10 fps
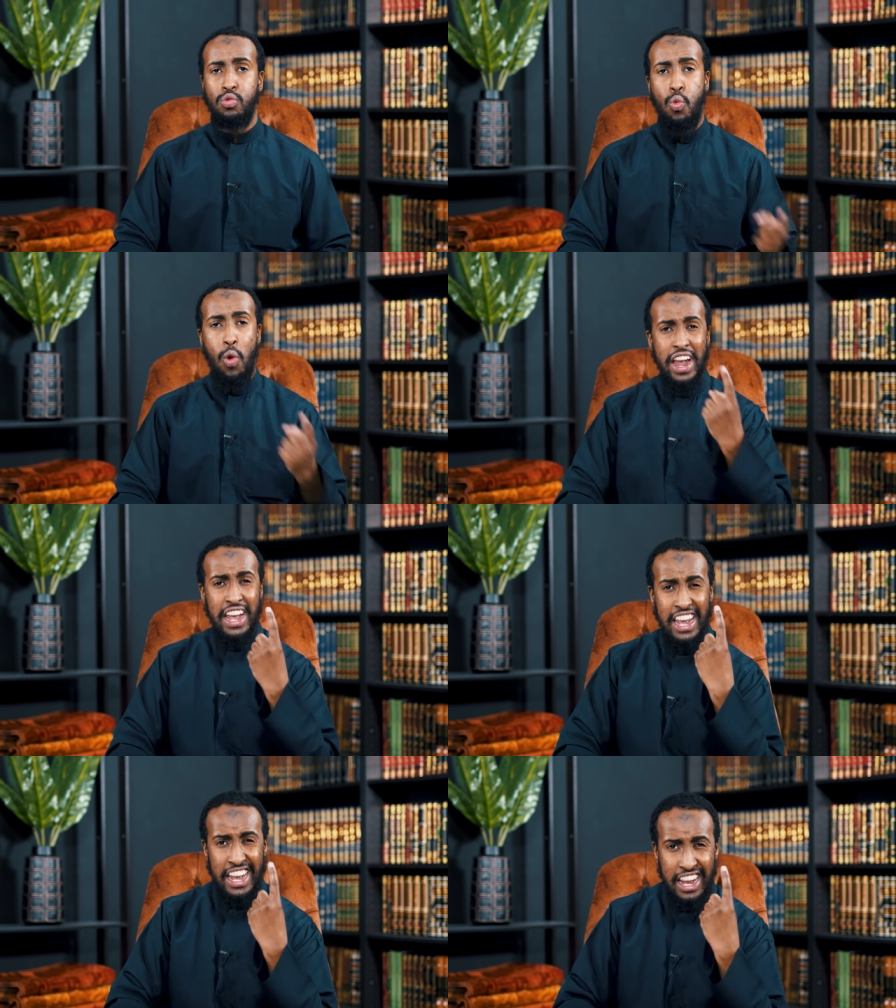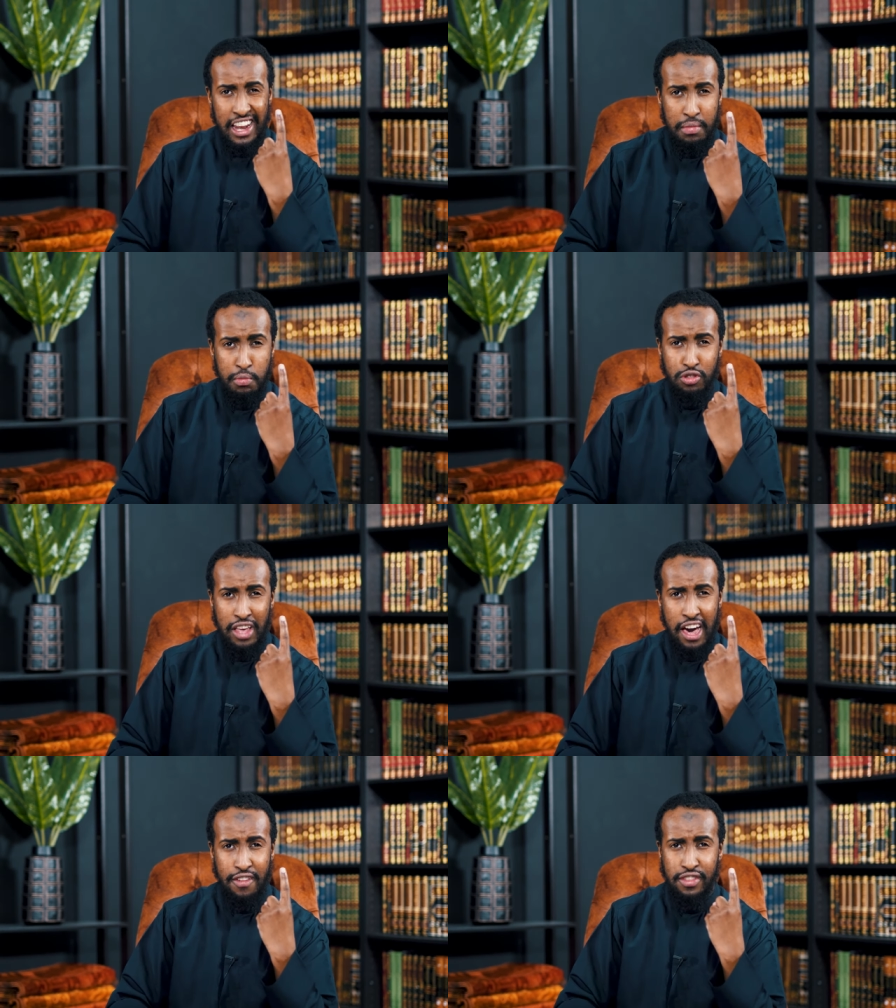One
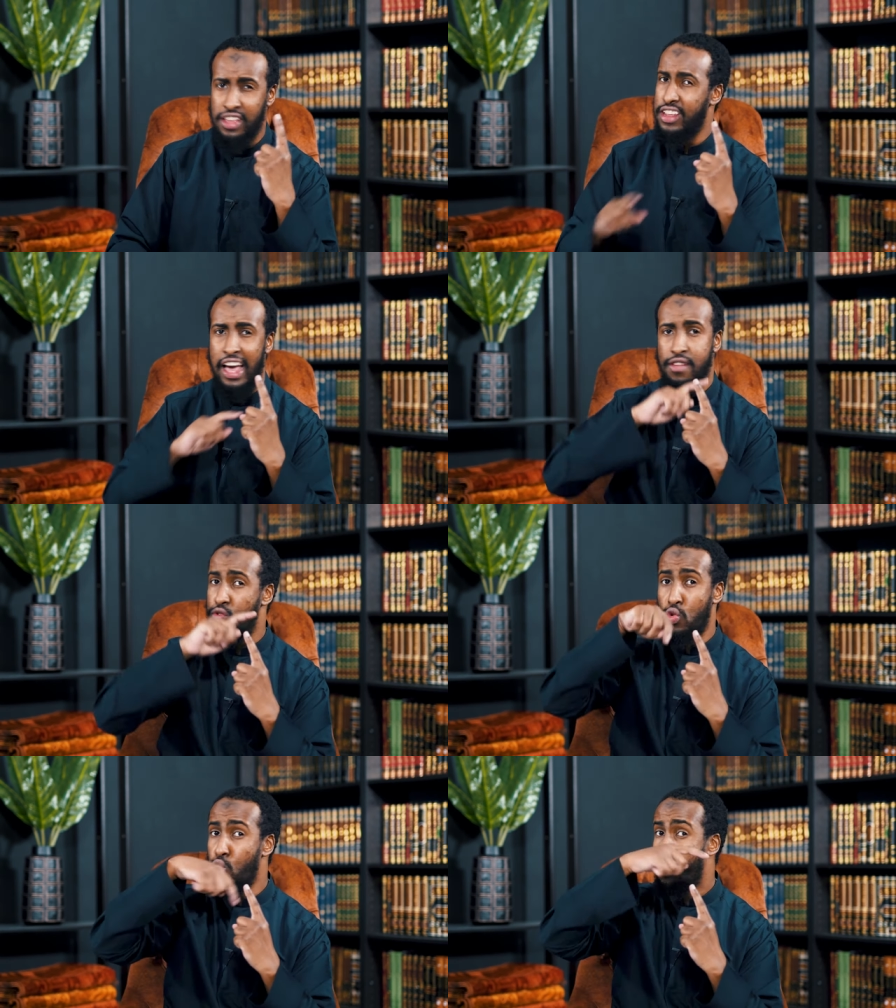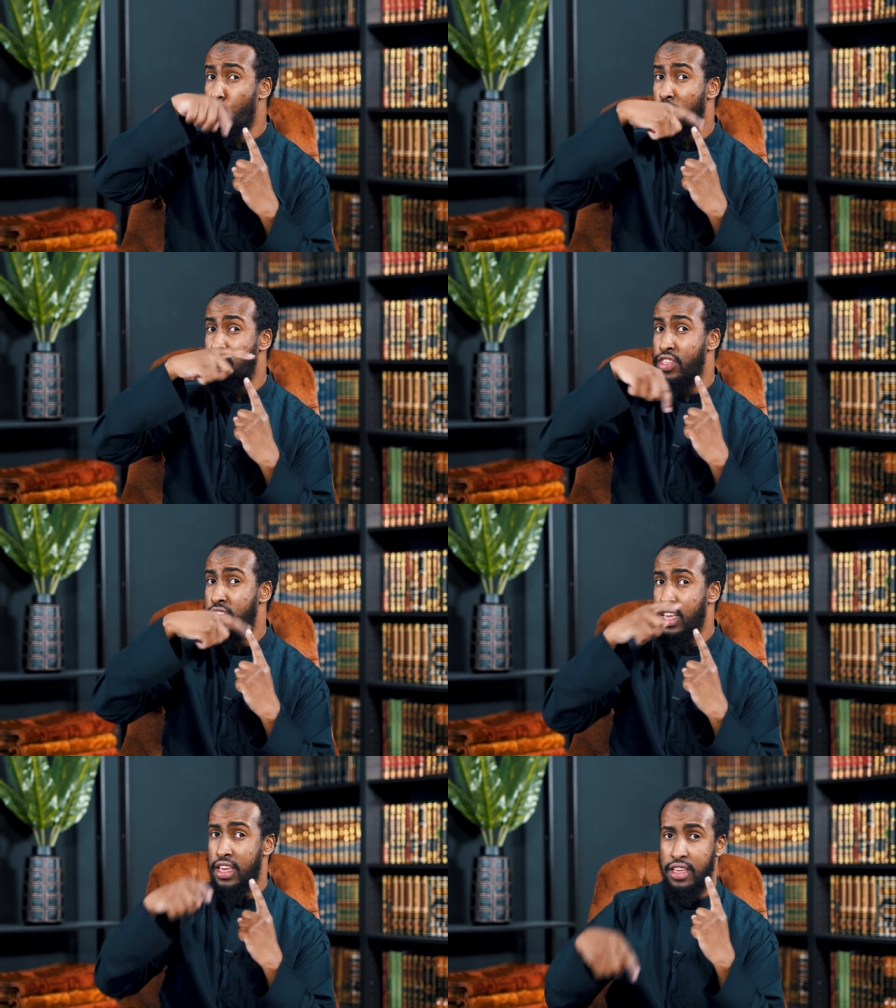mushaf doesn't have all of
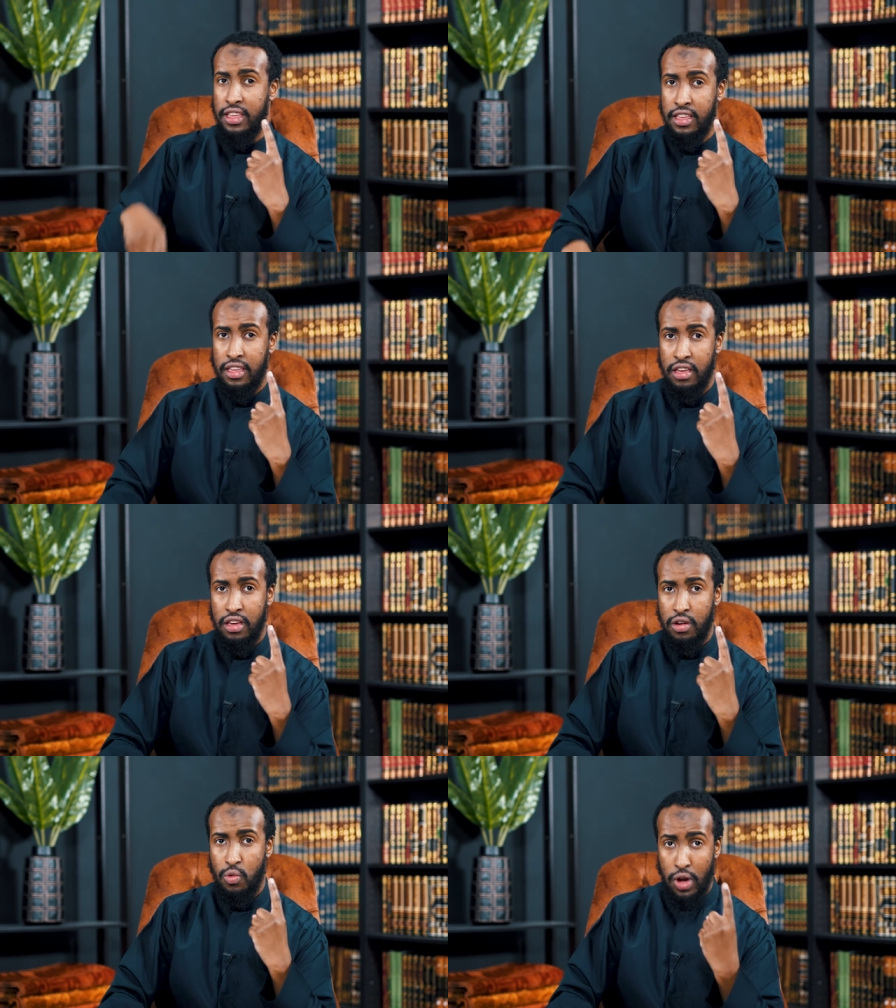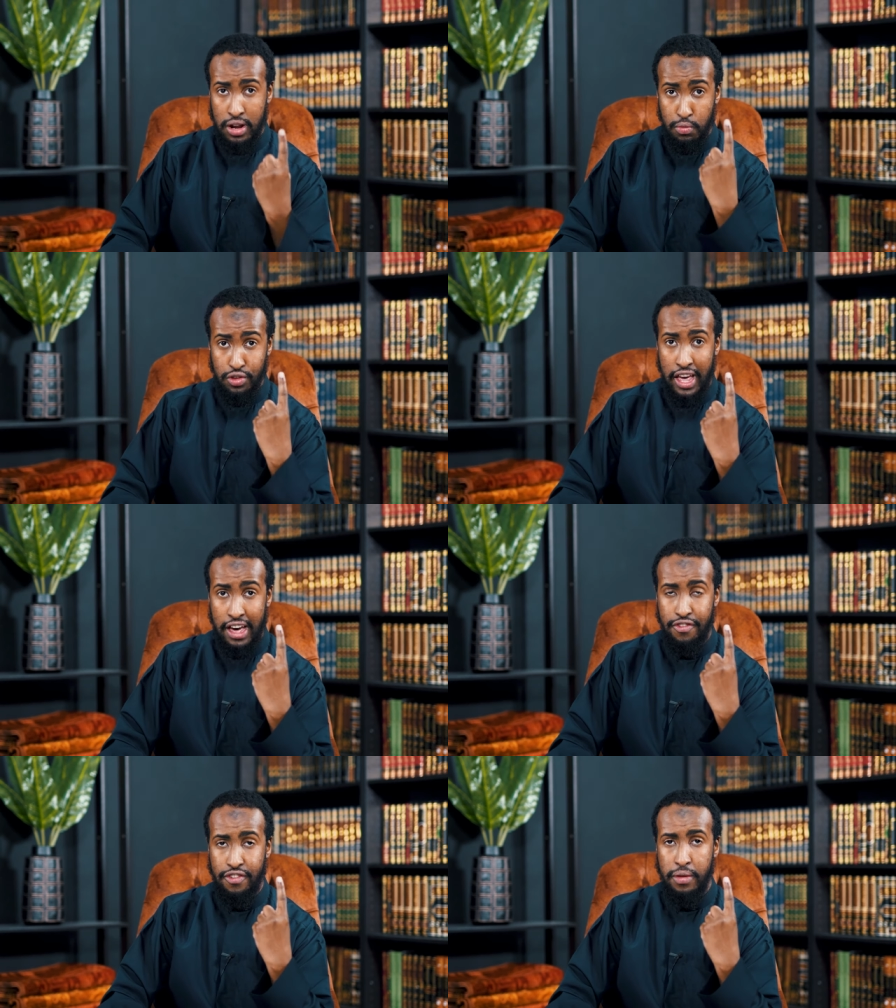the one
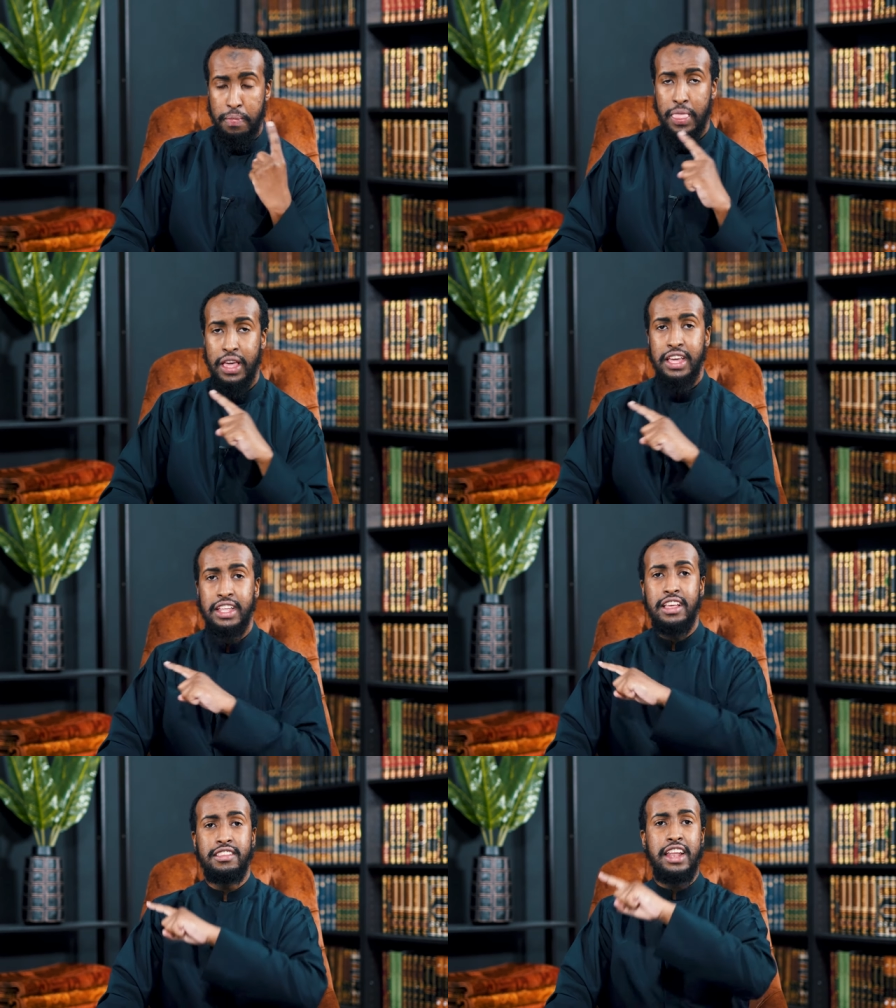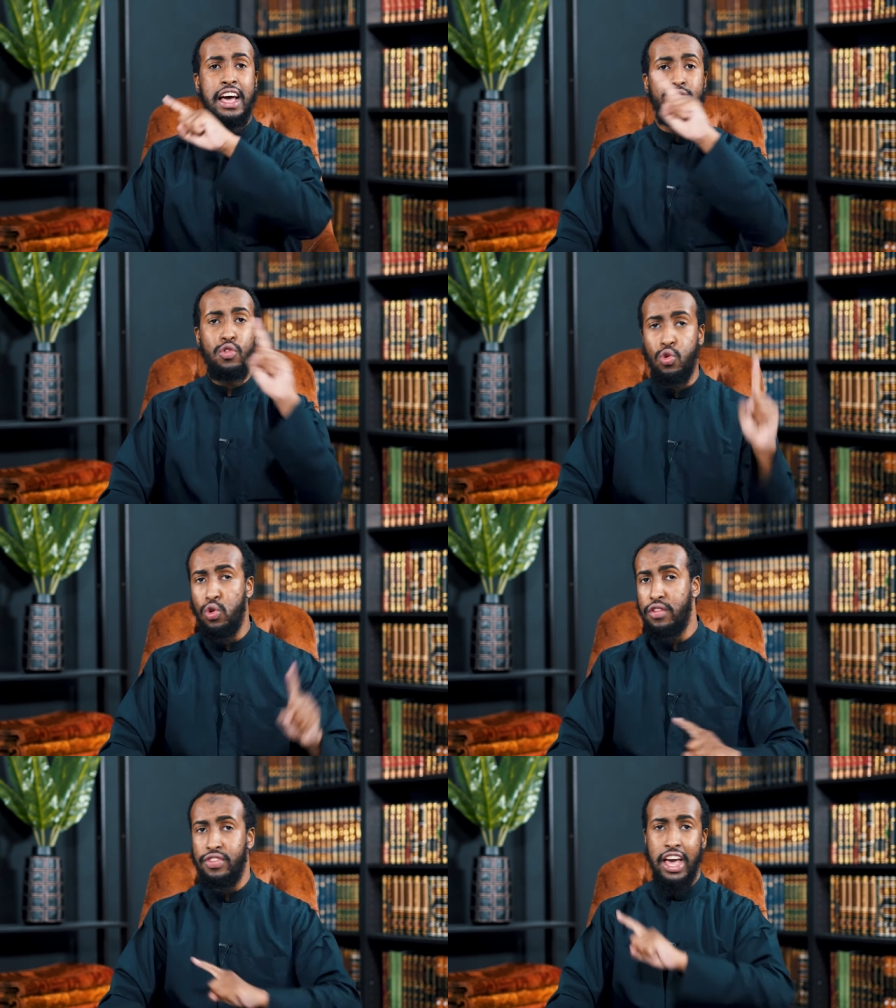mushaf doesn't have
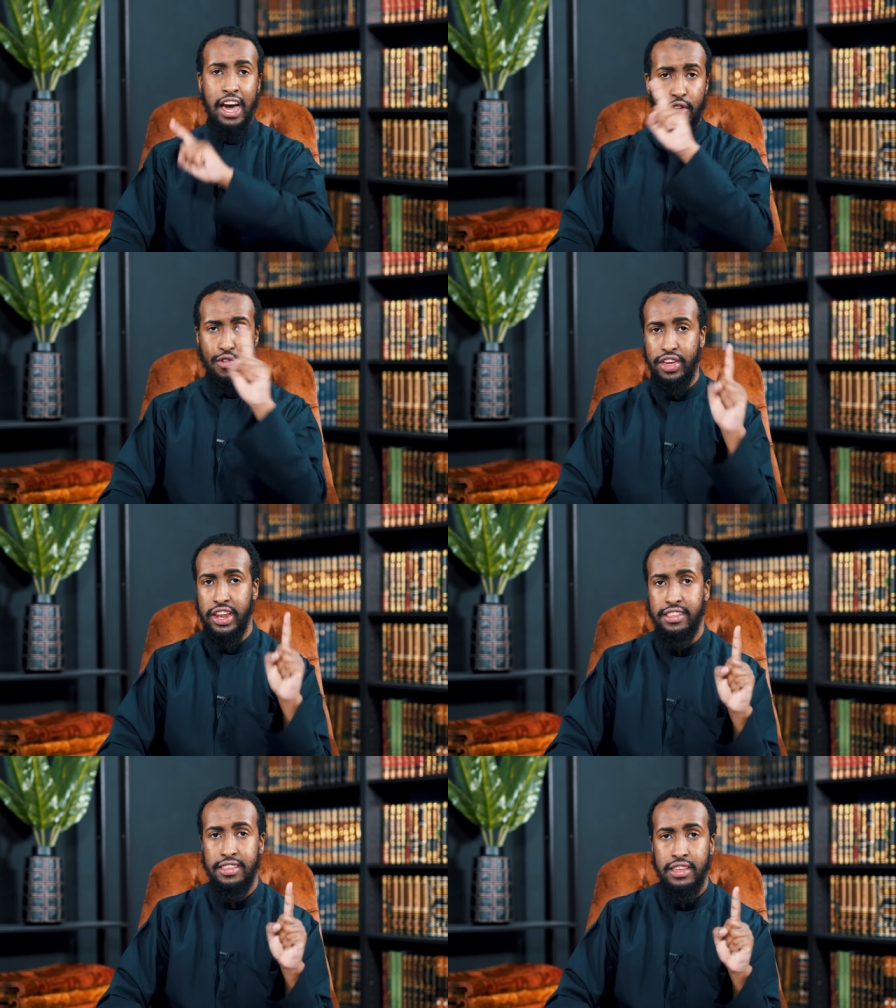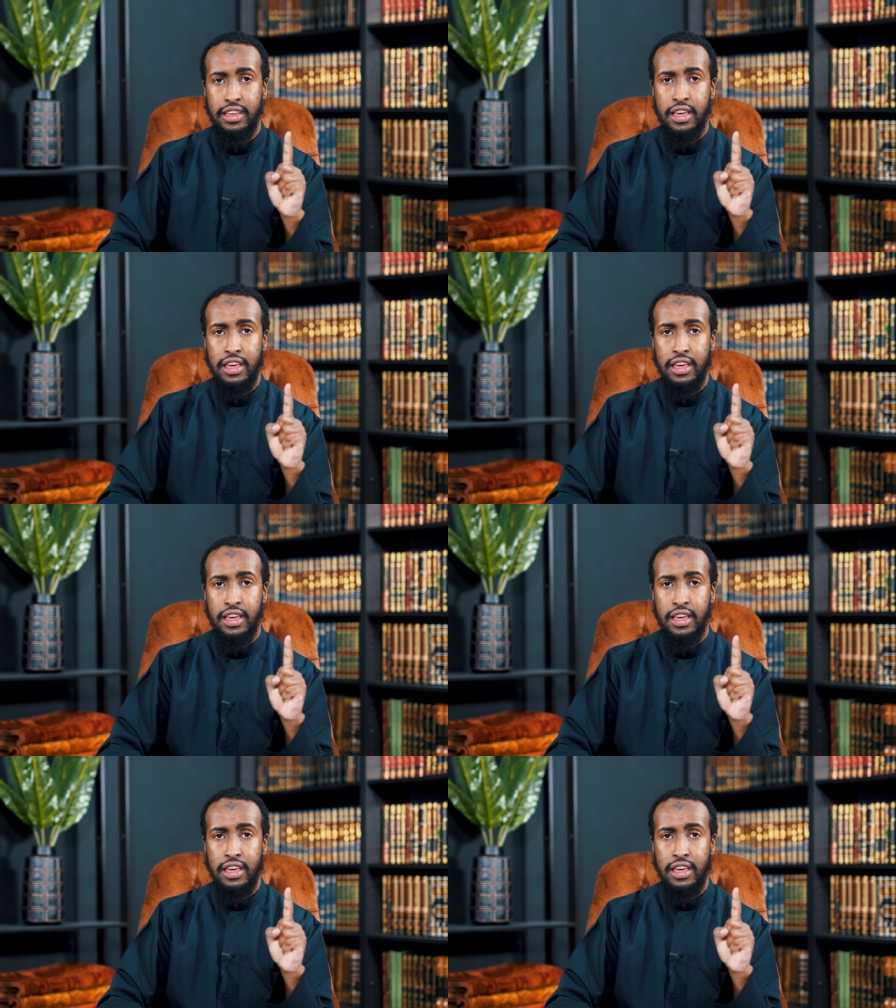all of the ahruf in it.